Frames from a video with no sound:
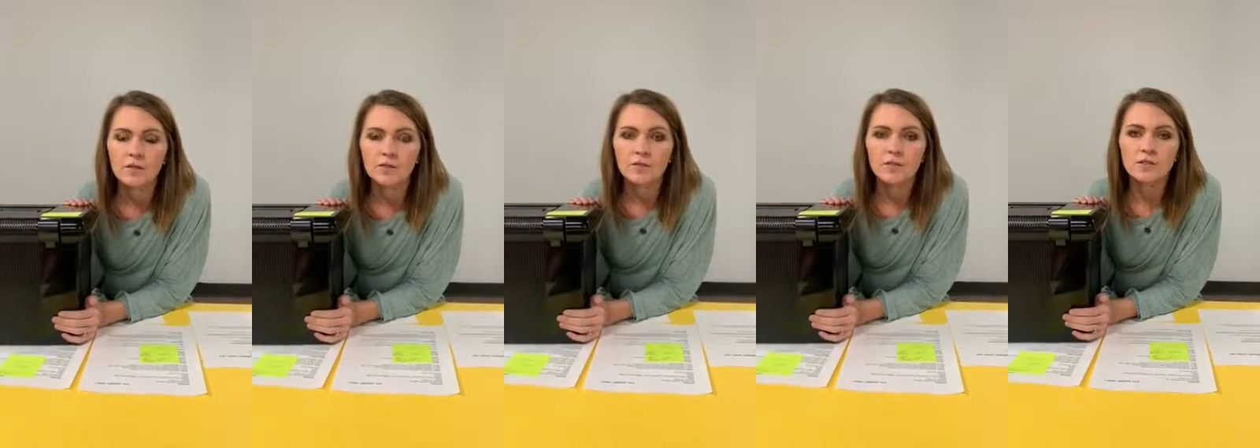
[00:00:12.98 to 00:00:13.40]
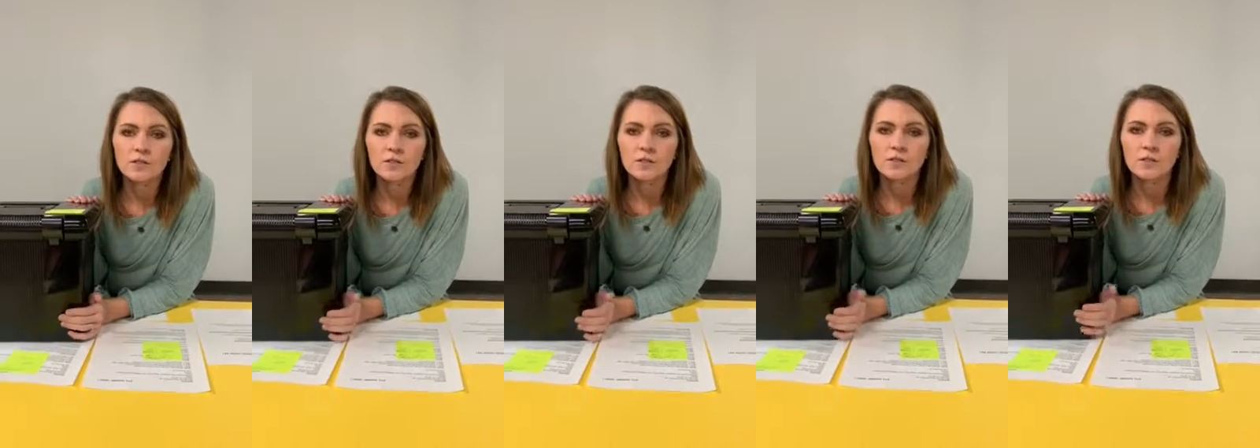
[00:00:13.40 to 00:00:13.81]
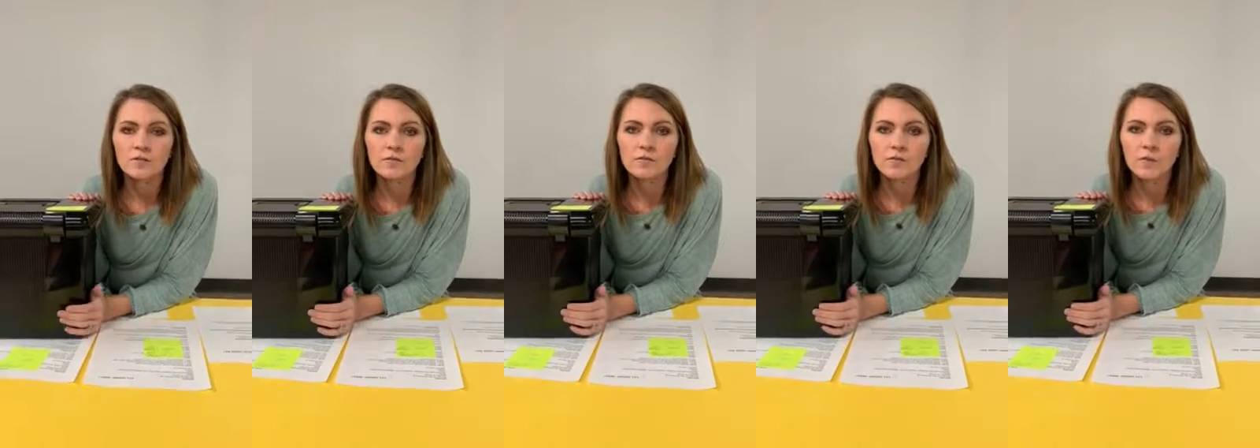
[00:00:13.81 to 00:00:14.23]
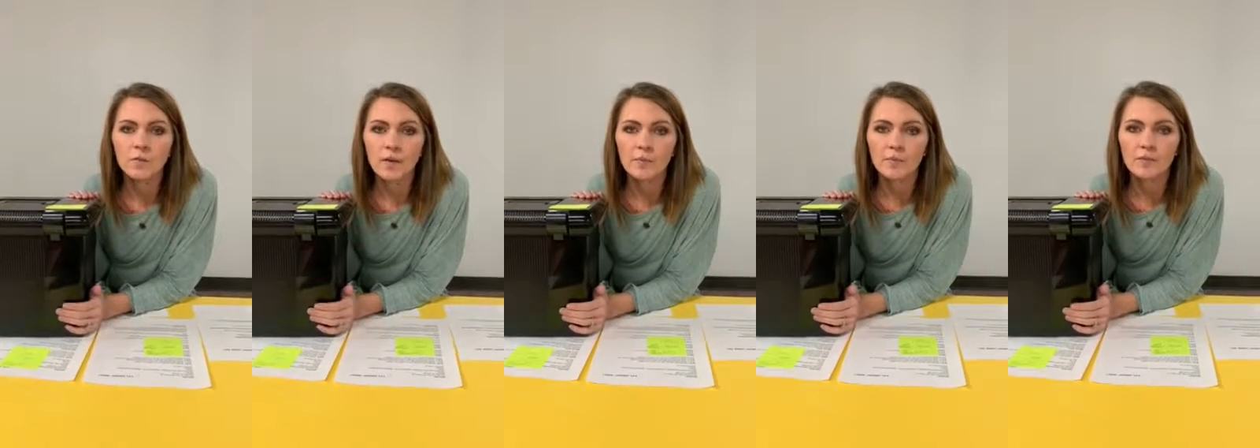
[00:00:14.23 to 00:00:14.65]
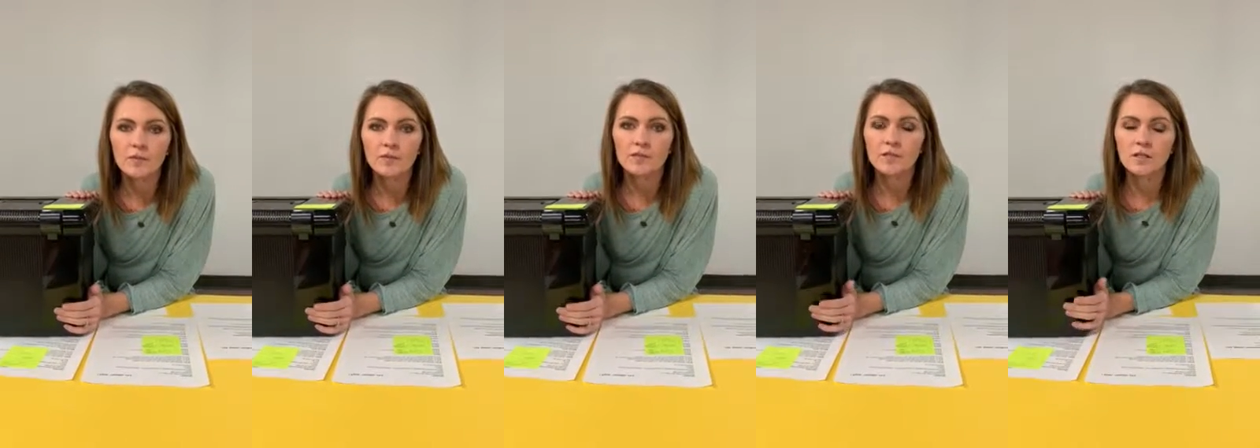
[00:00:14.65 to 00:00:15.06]
So these are your service flow
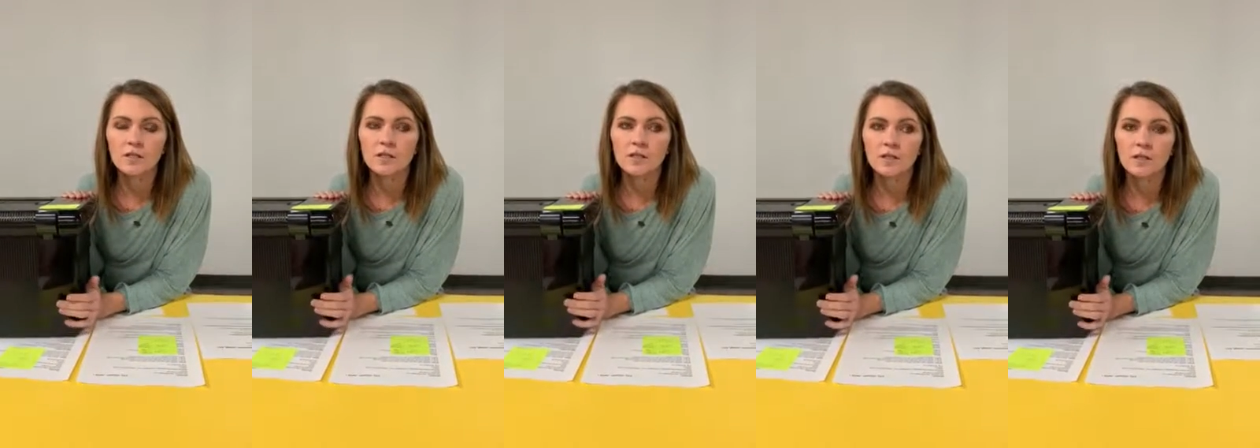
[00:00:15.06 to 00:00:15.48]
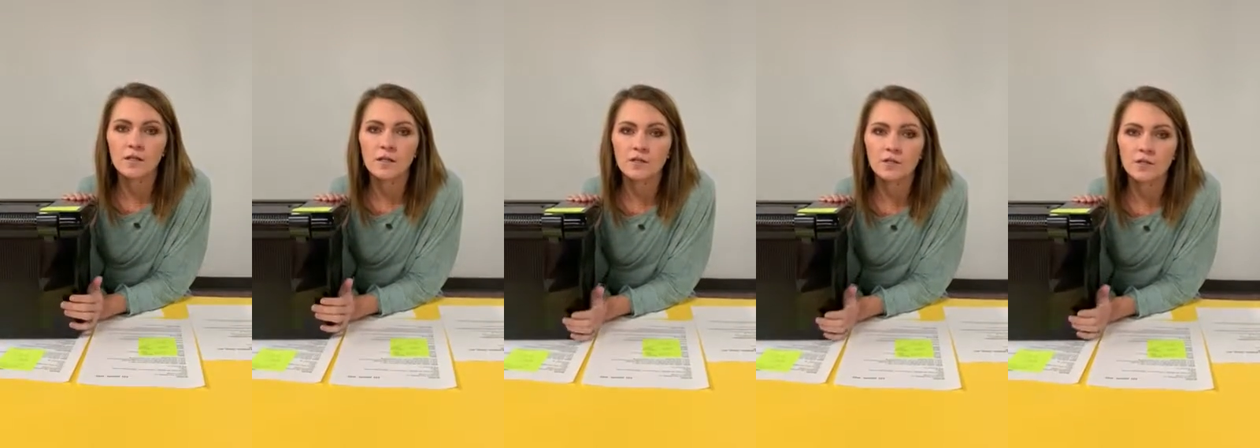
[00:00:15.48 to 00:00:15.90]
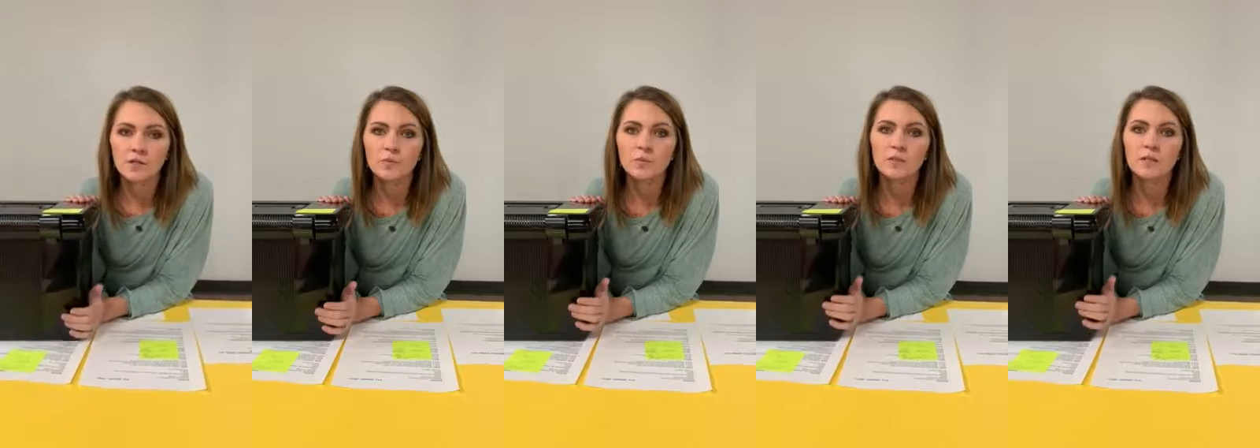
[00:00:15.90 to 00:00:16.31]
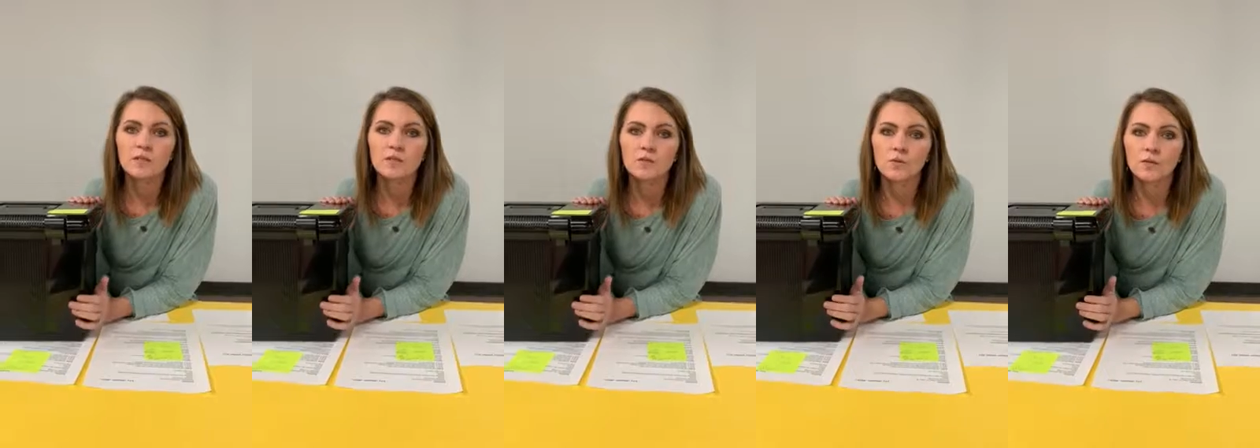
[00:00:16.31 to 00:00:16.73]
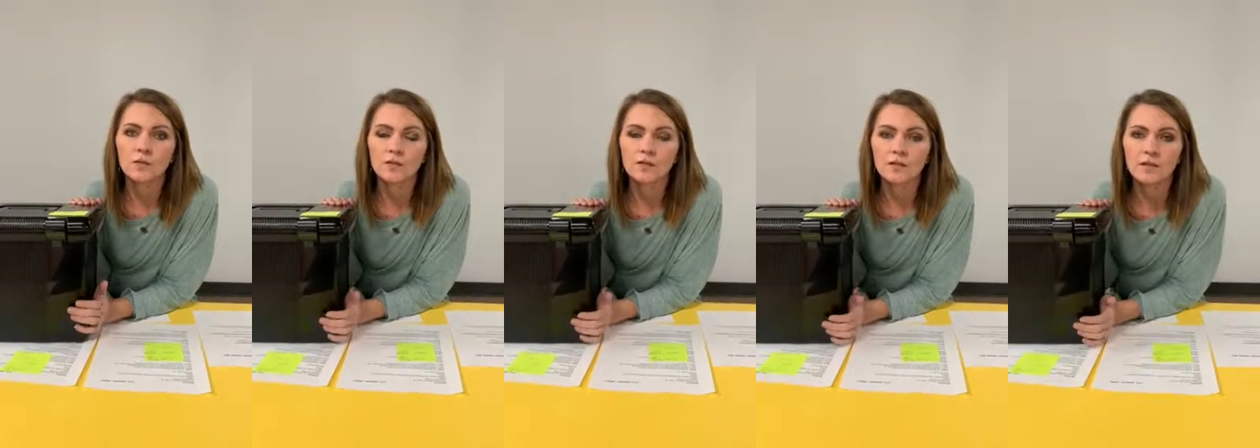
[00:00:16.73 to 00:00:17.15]
papers and then any color sheet prints or
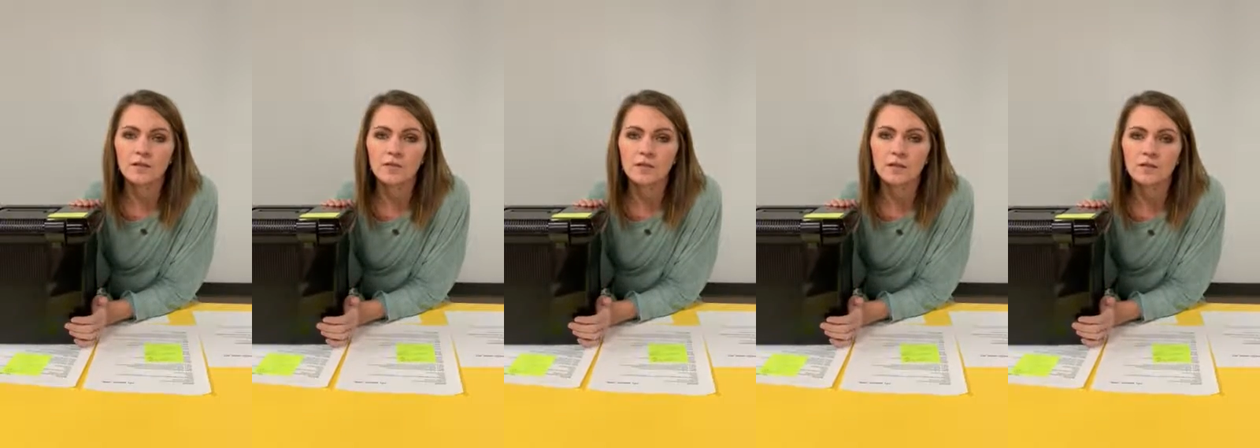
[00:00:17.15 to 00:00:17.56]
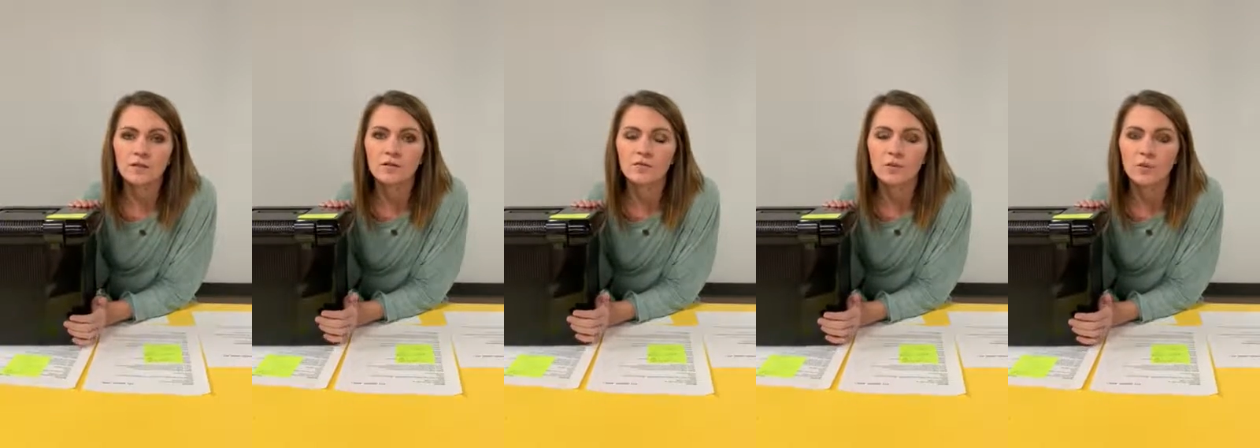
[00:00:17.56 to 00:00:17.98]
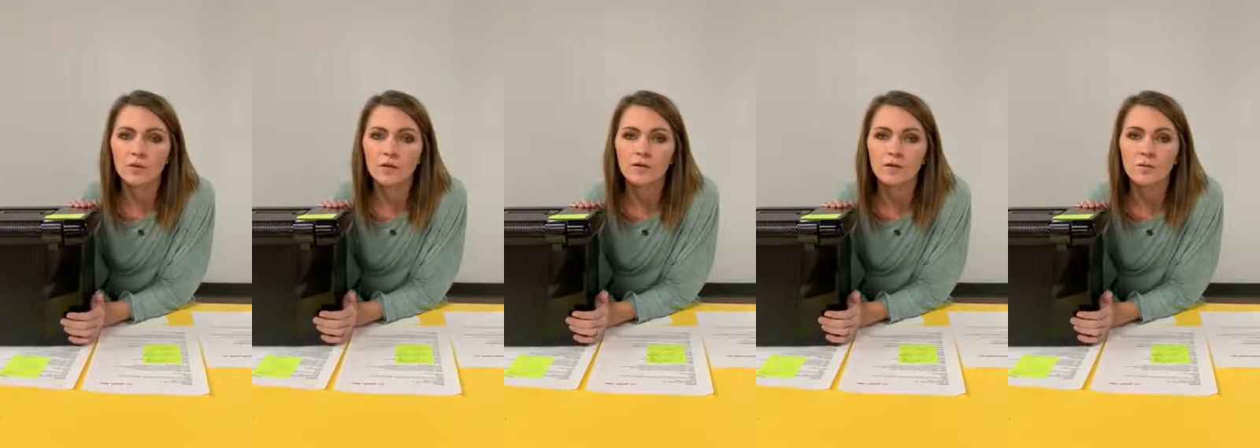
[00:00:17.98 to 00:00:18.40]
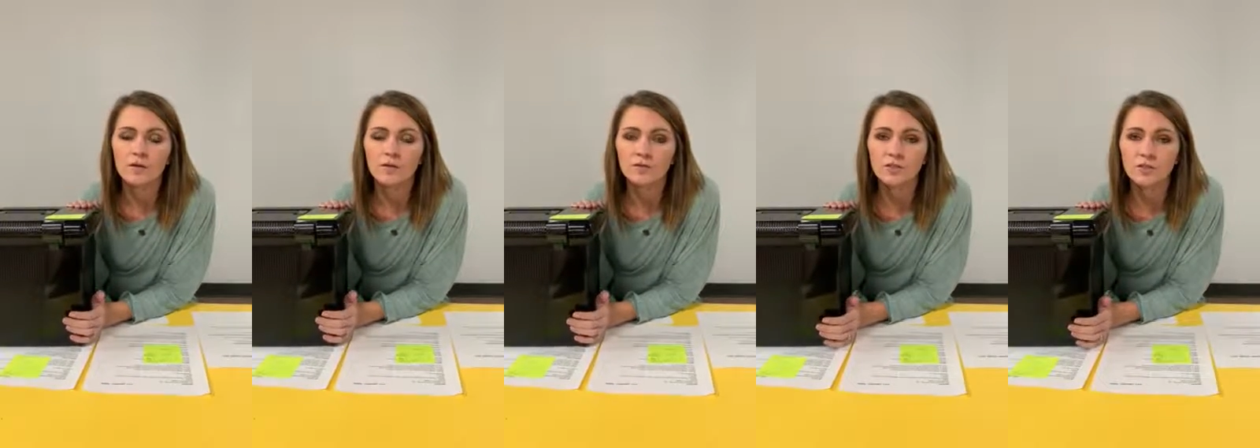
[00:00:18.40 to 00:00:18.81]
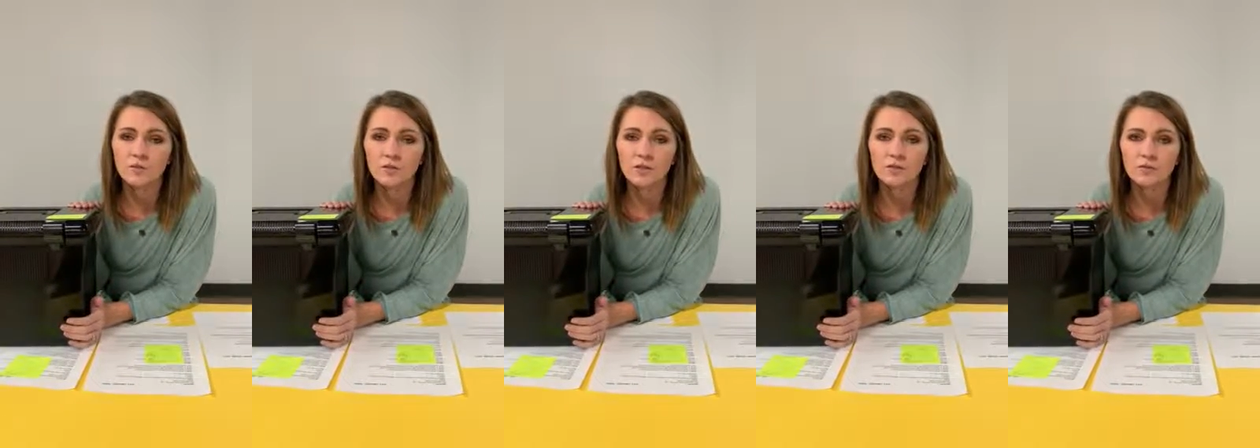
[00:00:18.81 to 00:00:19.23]
anything that you need for the month of
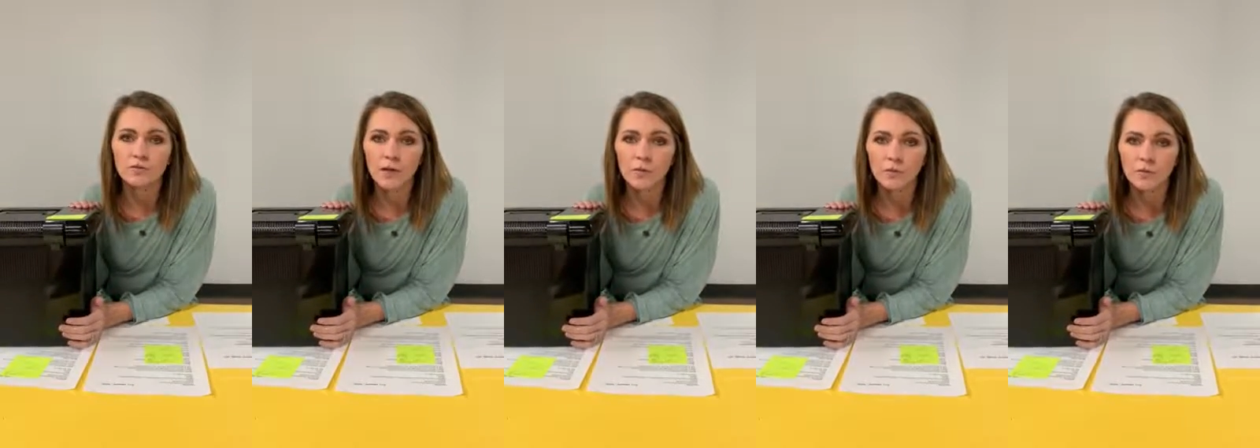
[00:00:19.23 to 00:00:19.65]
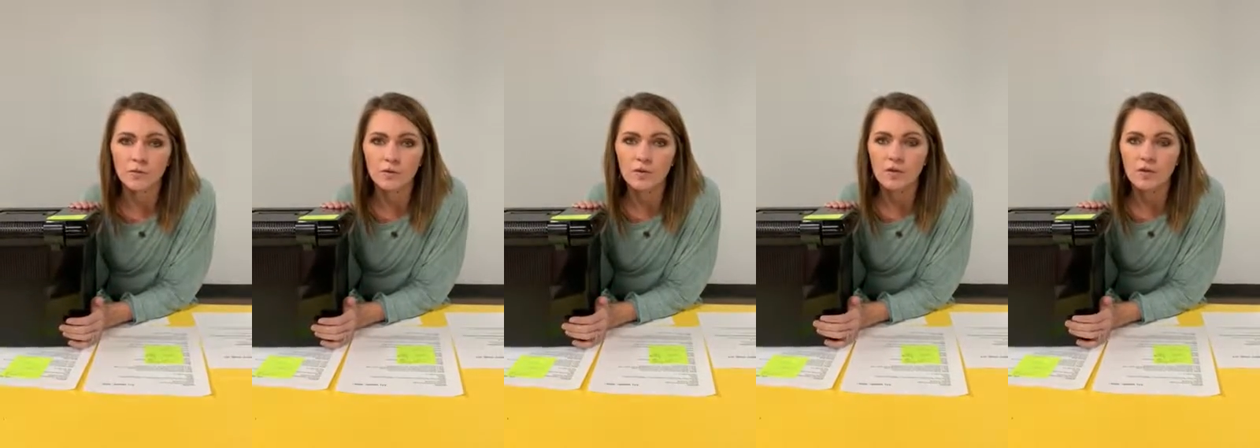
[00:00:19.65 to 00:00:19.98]
January through April.